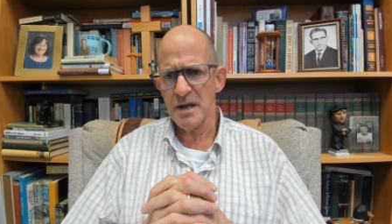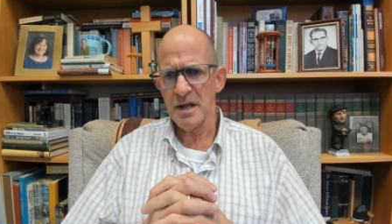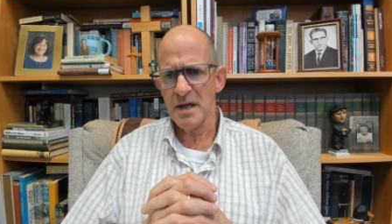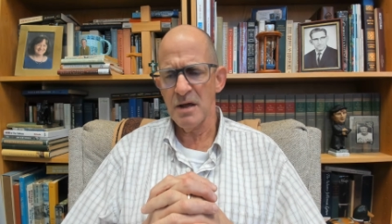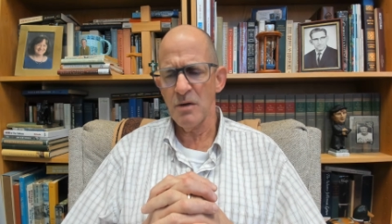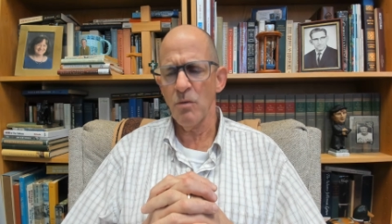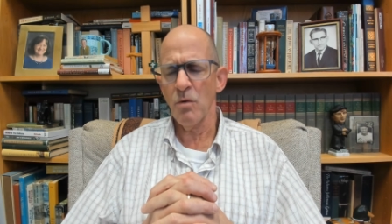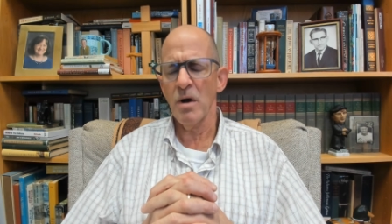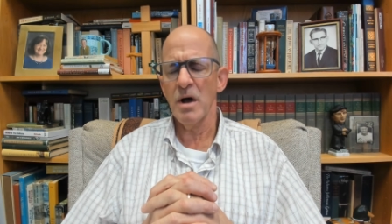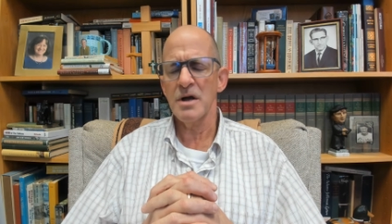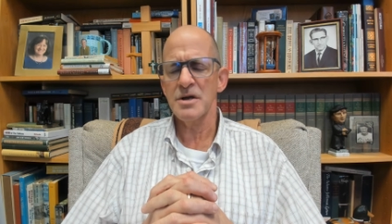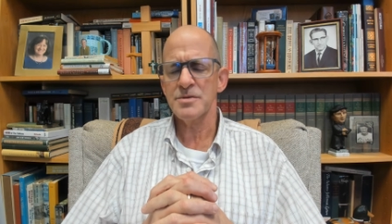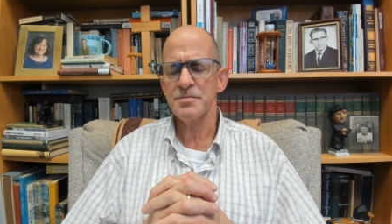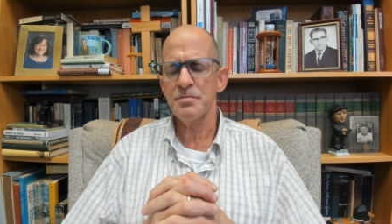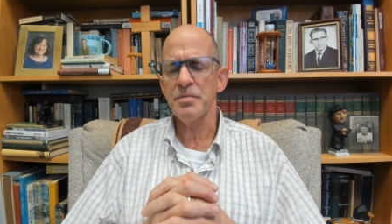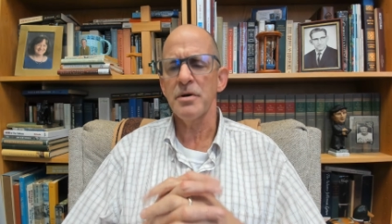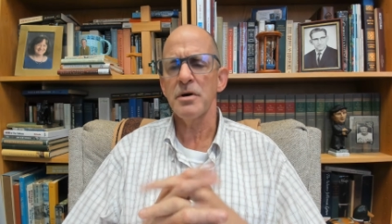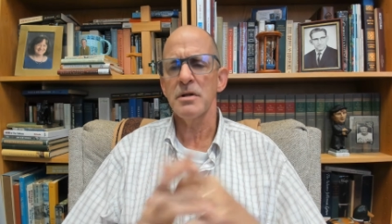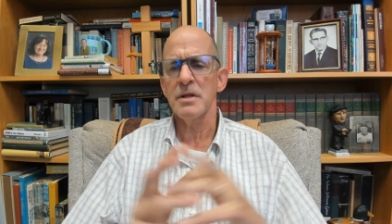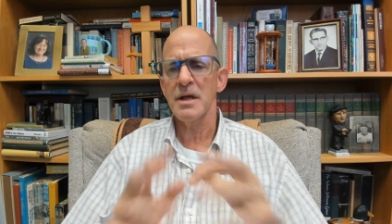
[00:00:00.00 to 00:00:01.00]
he was
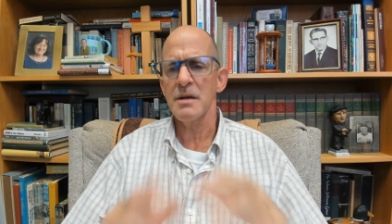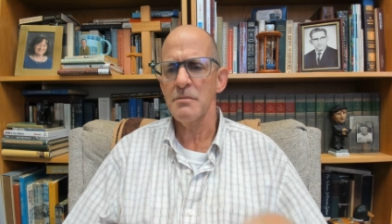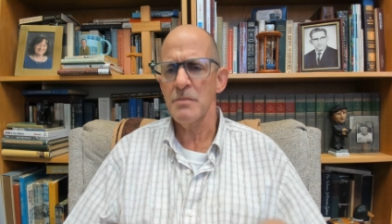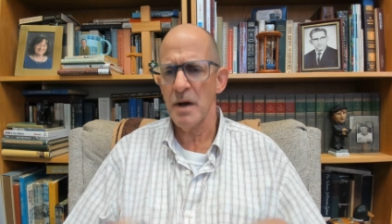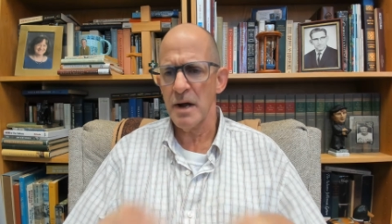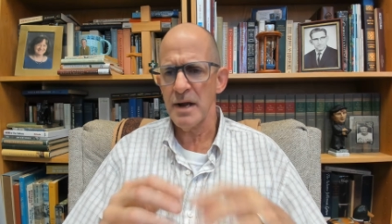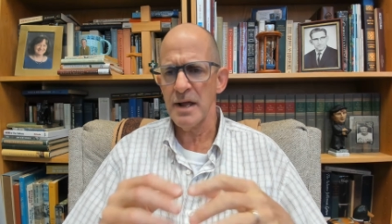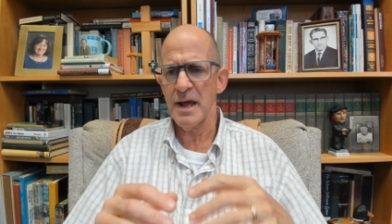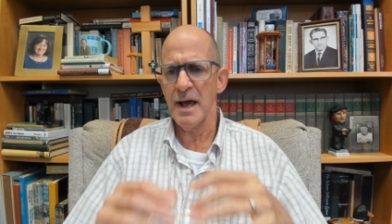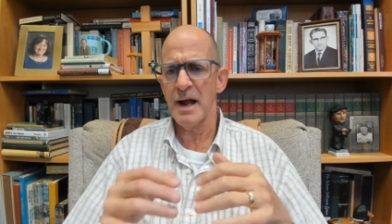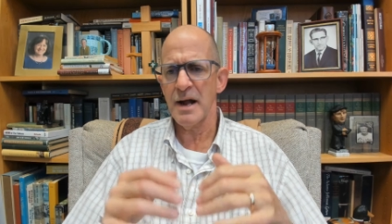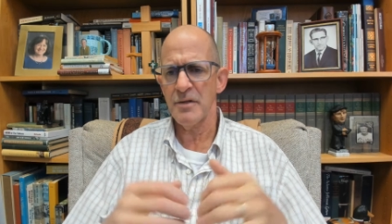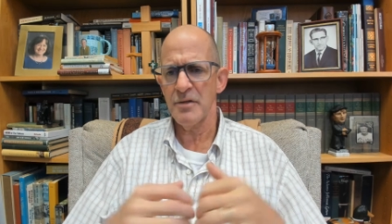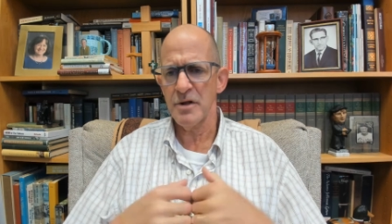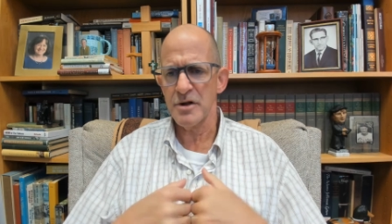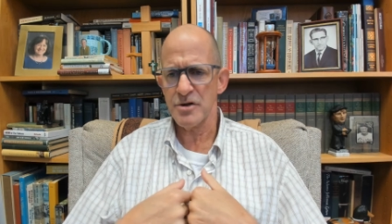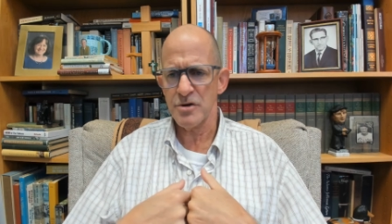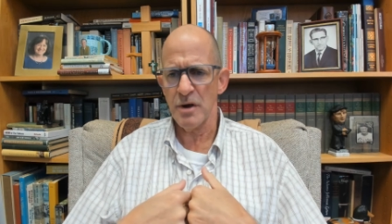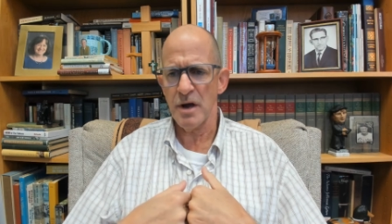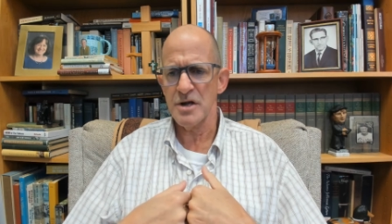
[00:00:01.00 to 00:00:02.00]
pulling money out of
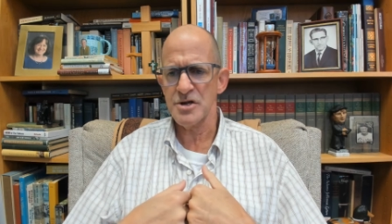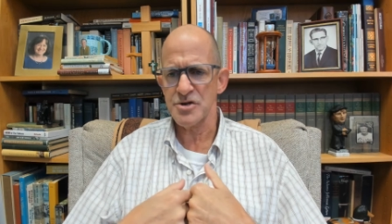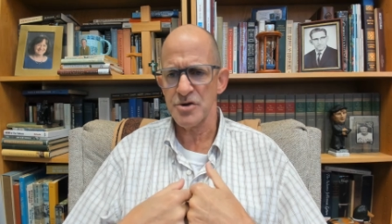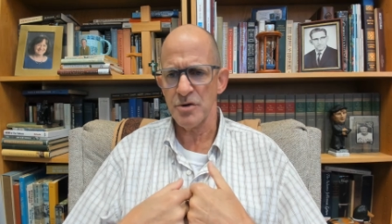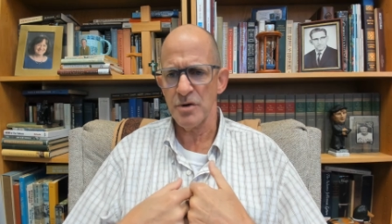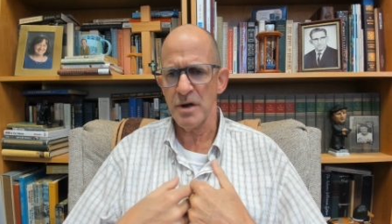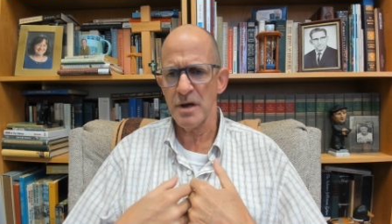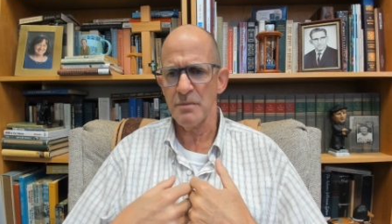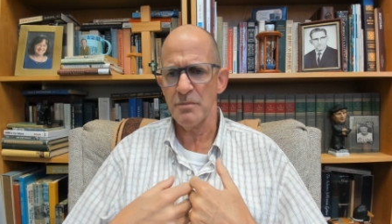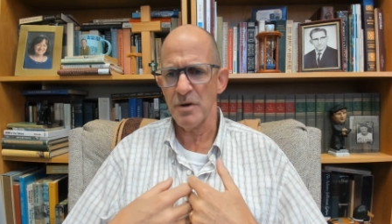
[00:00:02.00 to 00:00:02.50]
the treasury